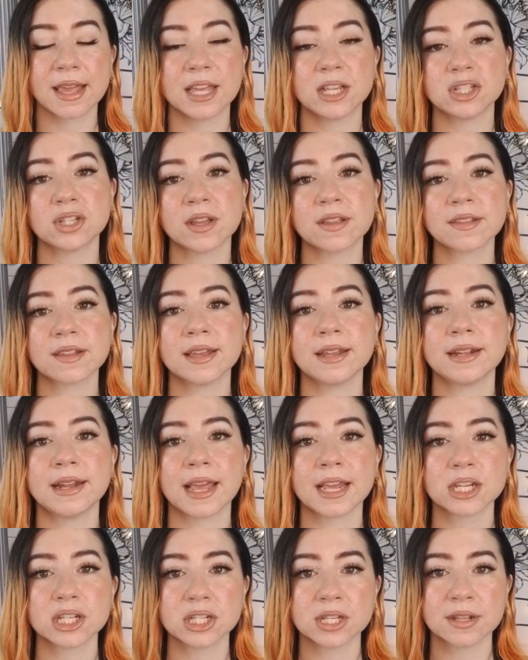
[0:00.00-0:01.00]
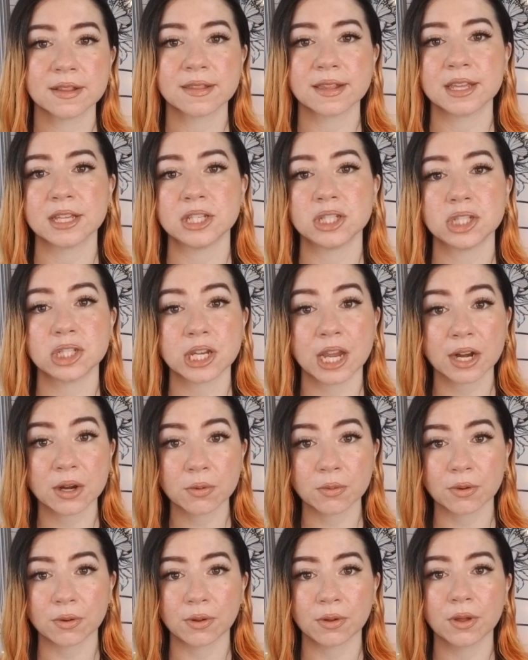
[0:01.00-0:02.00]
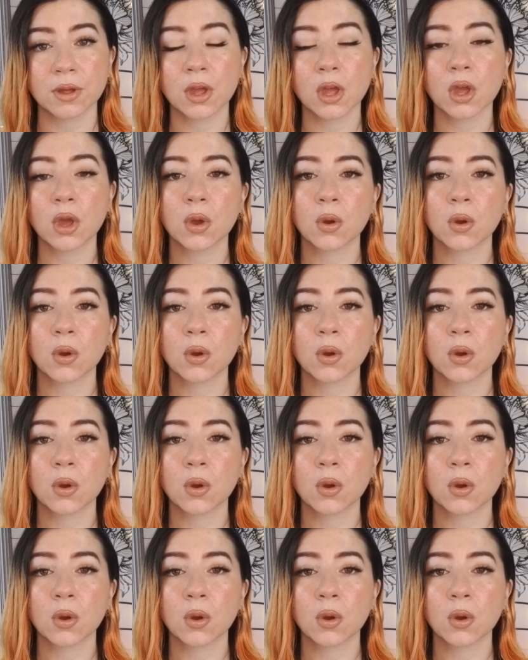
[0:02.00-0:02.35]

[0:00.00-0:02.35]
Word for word: and just connections in general